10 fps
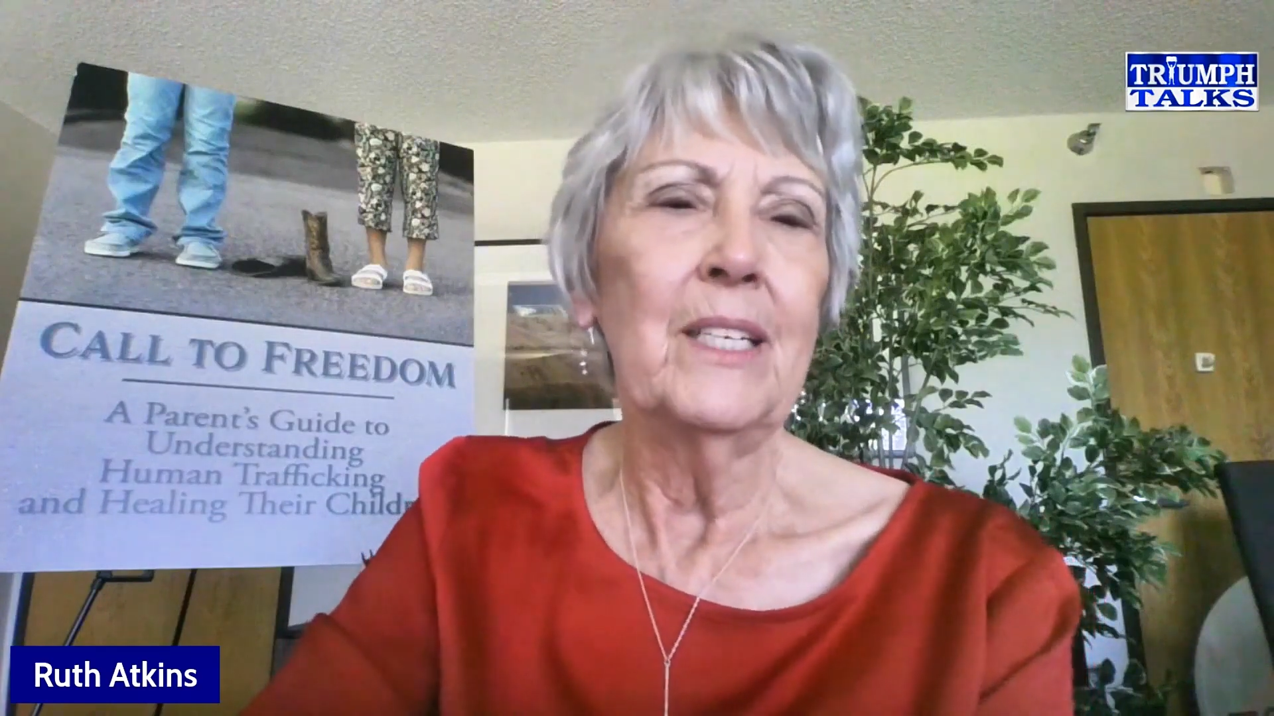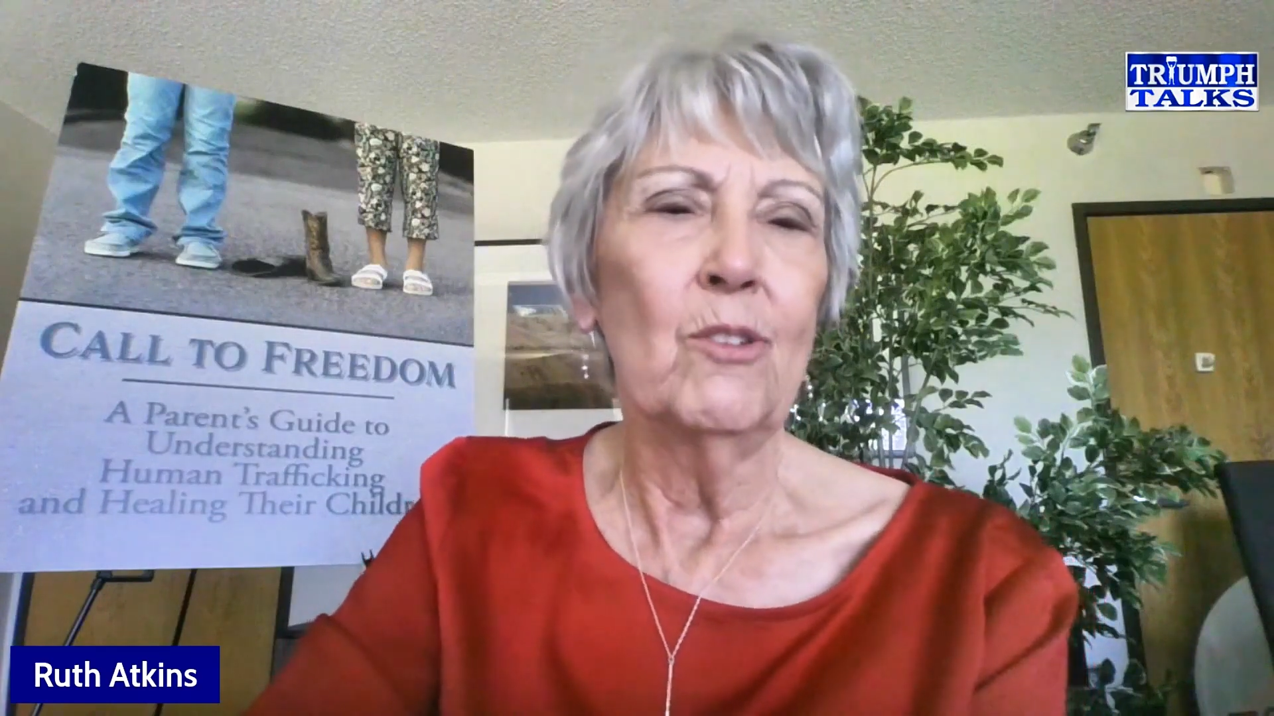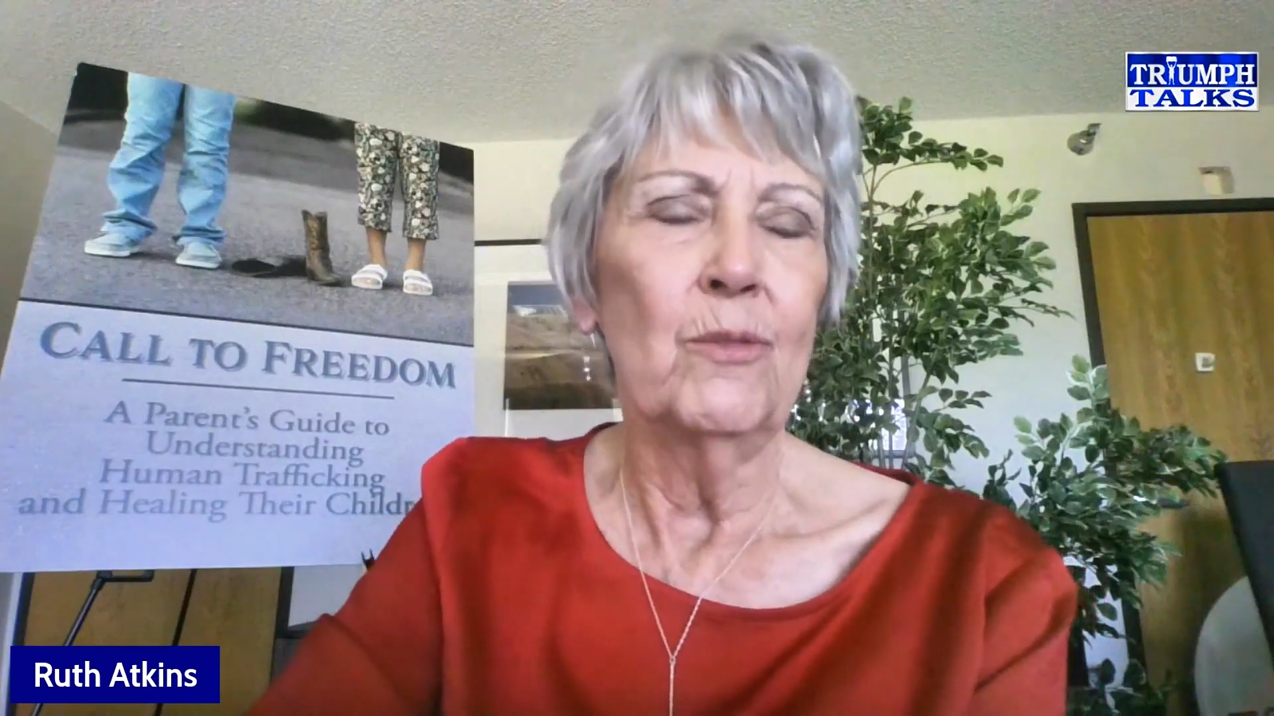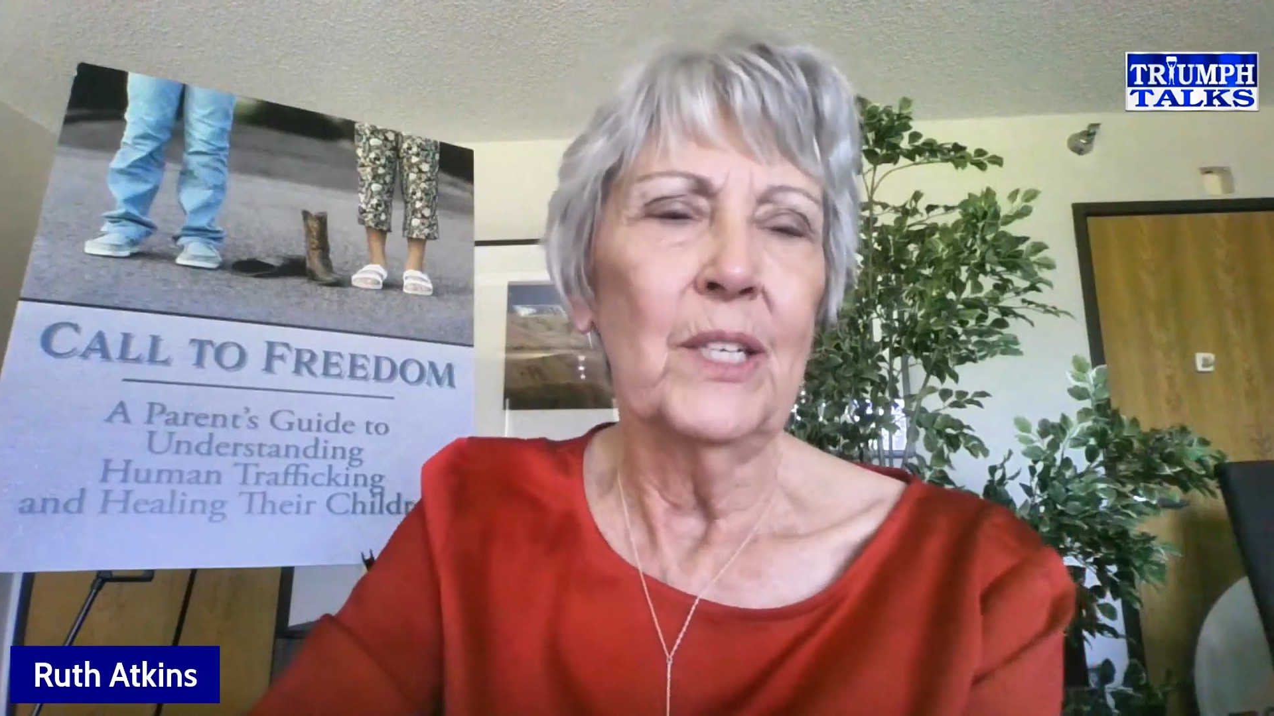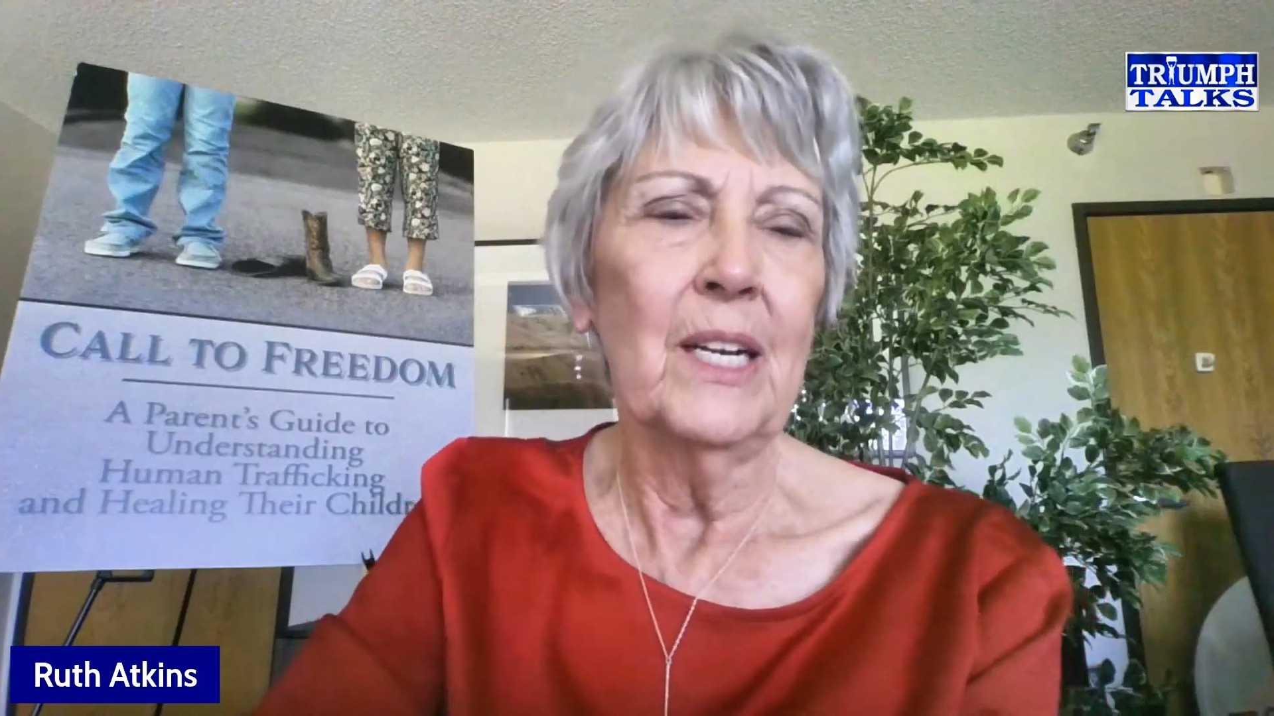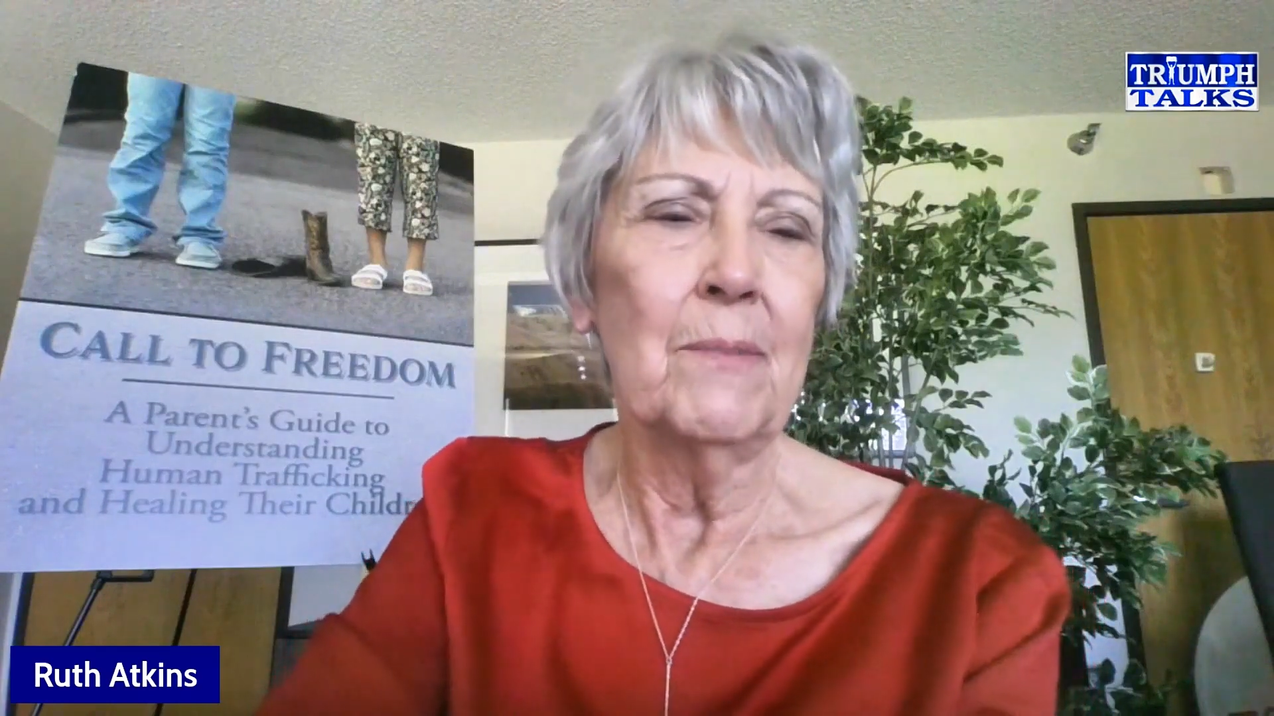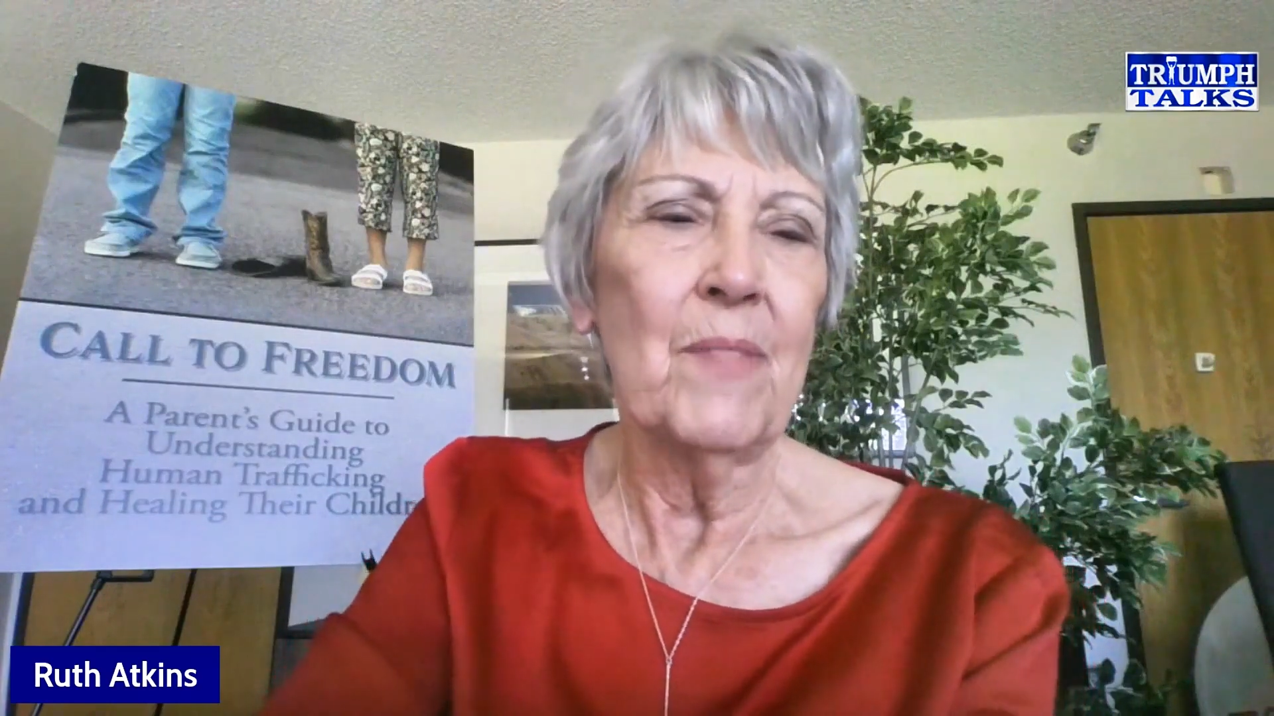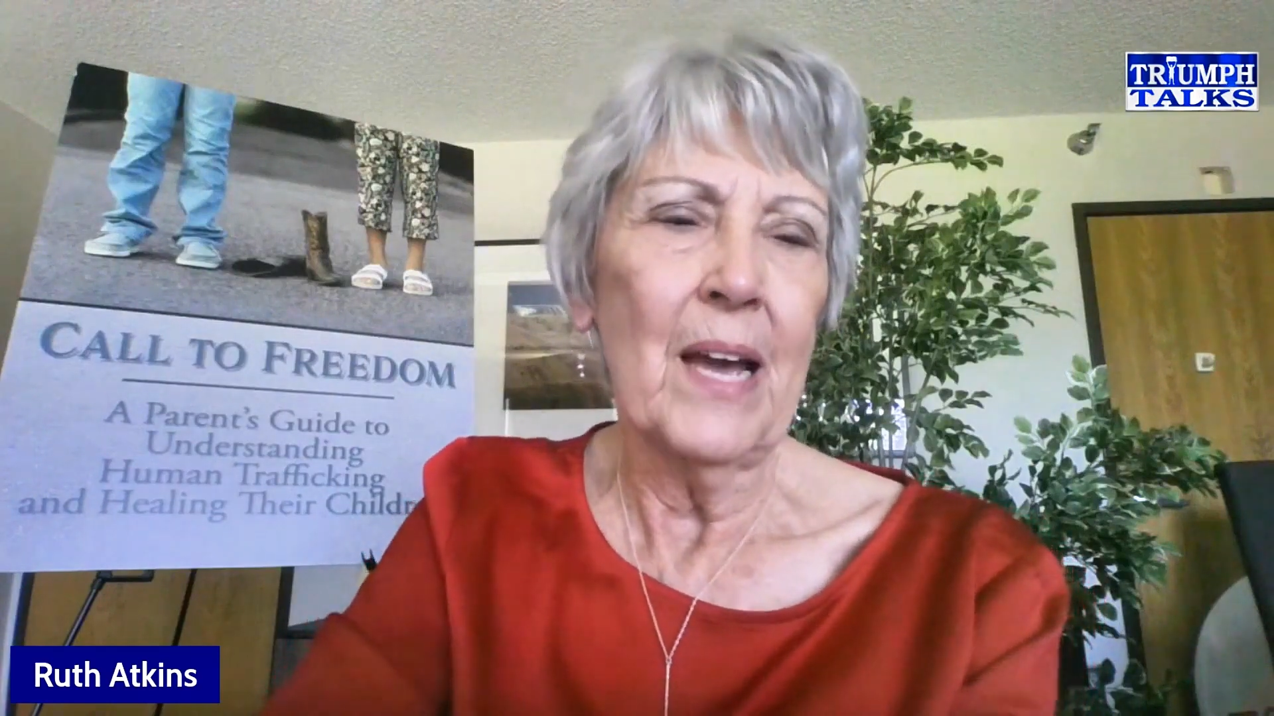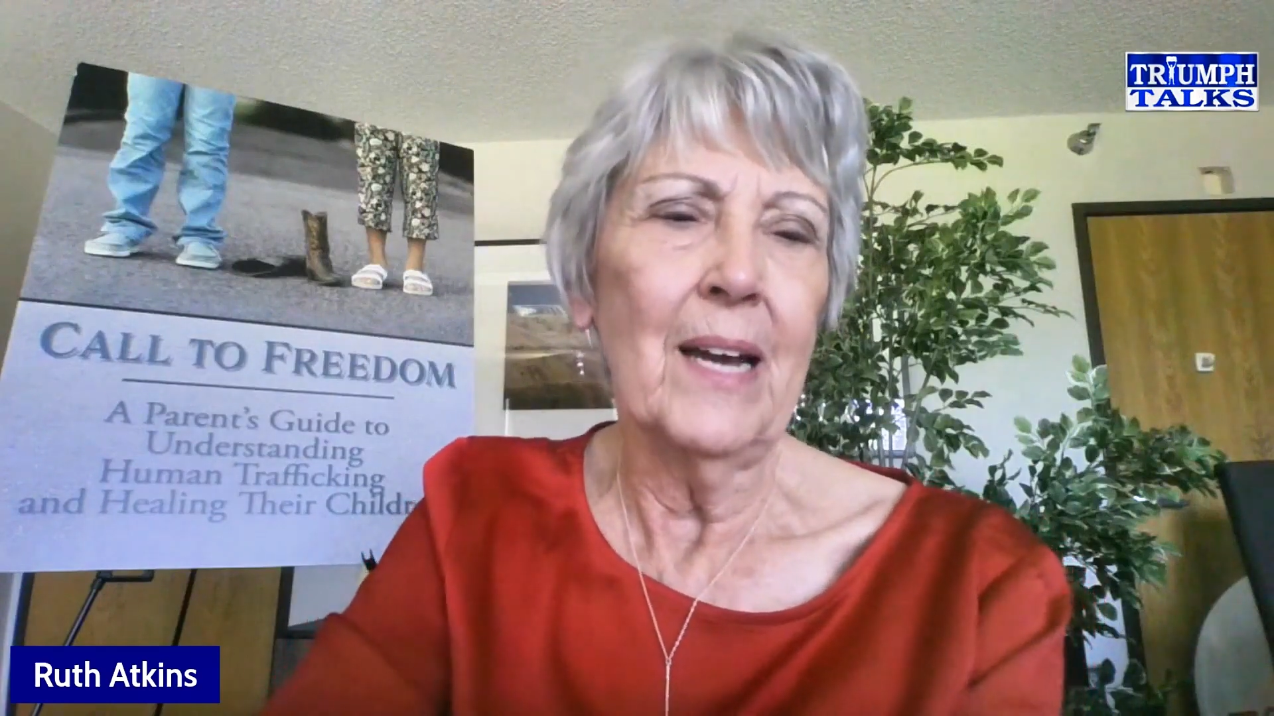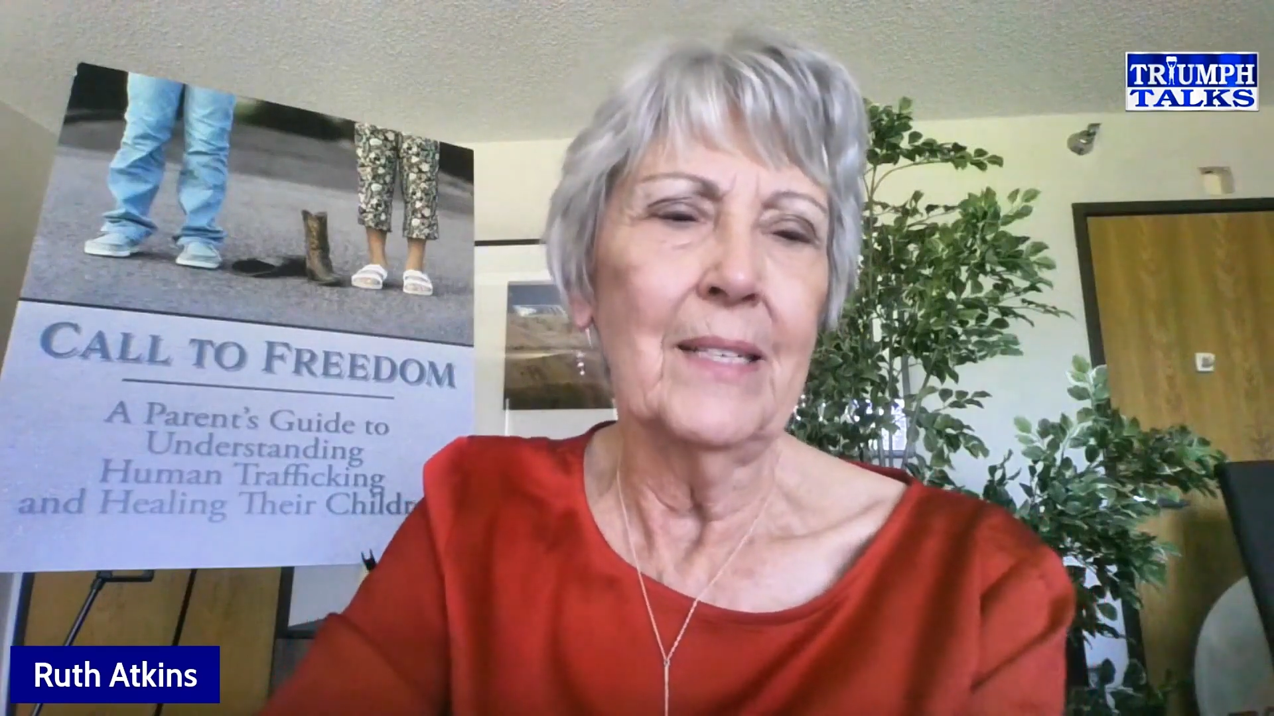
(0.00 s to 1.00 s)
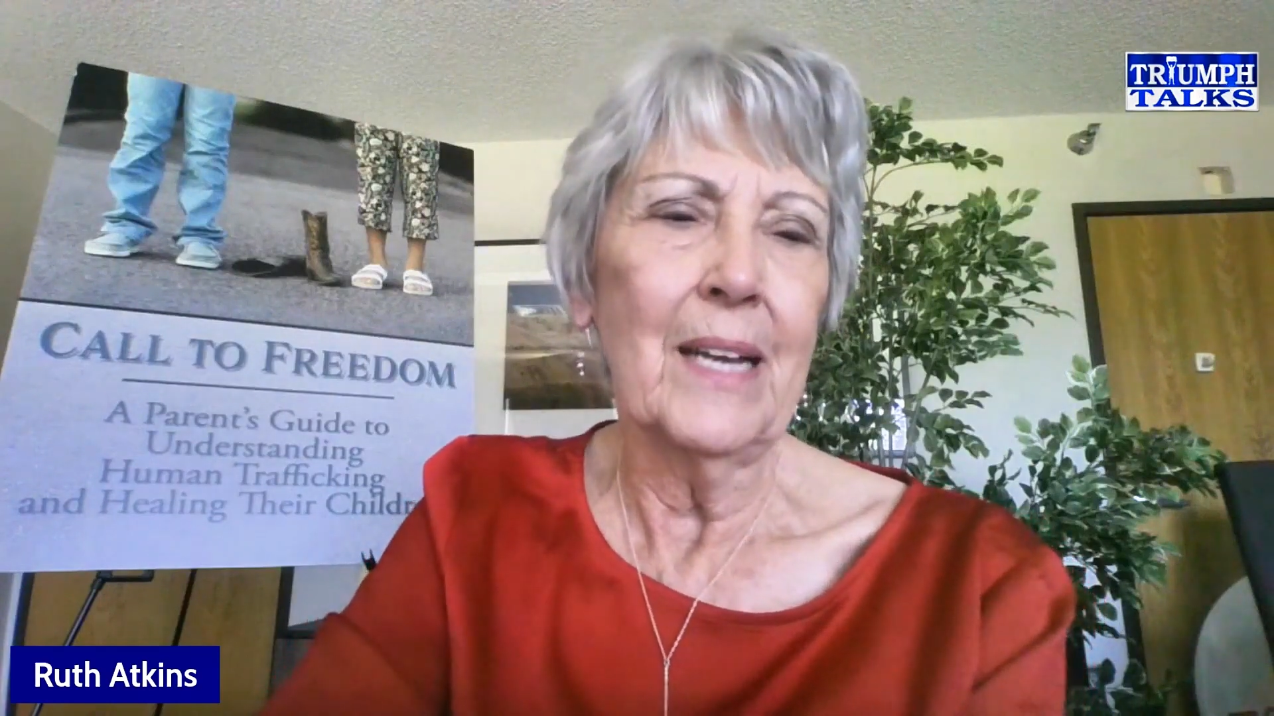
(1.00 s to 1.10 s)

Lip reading: overcome that,